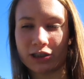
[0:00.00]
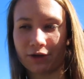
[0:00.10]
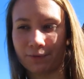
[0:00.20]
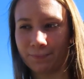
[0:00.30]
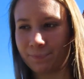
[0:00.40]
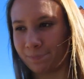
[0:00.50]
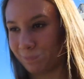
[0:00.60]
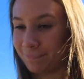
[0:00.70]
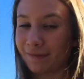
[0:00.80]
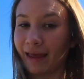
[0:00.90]
So
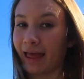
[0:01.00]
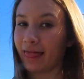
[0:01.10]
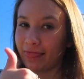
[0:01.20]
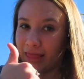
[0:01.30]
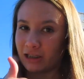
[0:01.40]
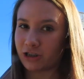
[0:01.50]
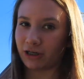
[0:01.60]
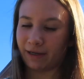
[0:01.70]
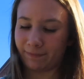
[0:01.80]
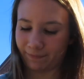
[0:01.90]
that's
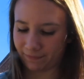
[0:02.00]
great.